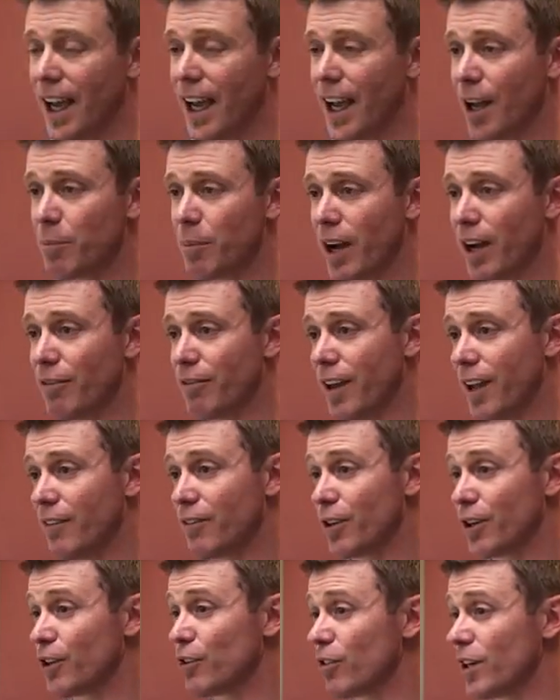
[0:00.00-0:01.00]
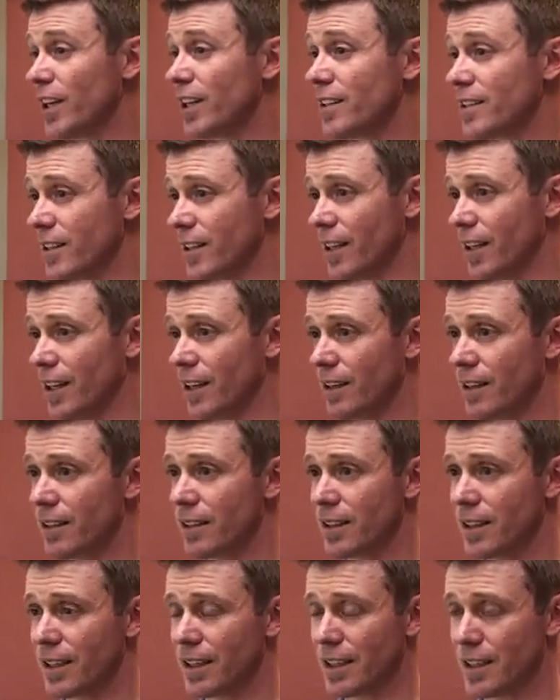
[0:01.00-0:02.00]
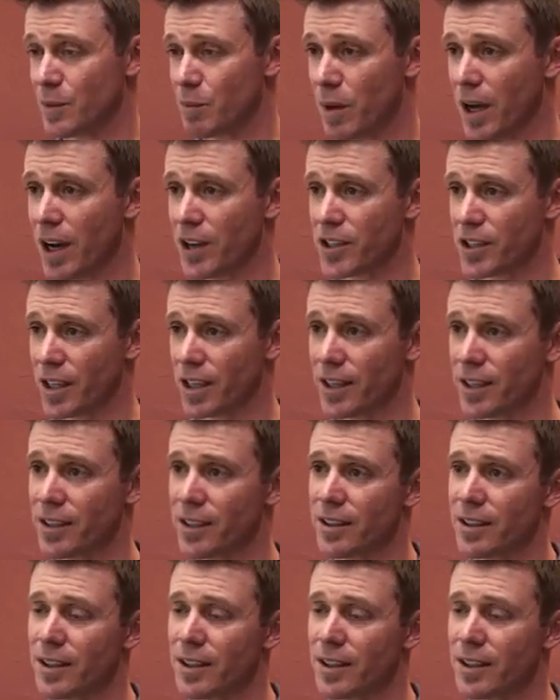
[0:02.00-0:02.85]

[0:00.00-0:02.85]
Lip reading: And my favorite green tea is matcha.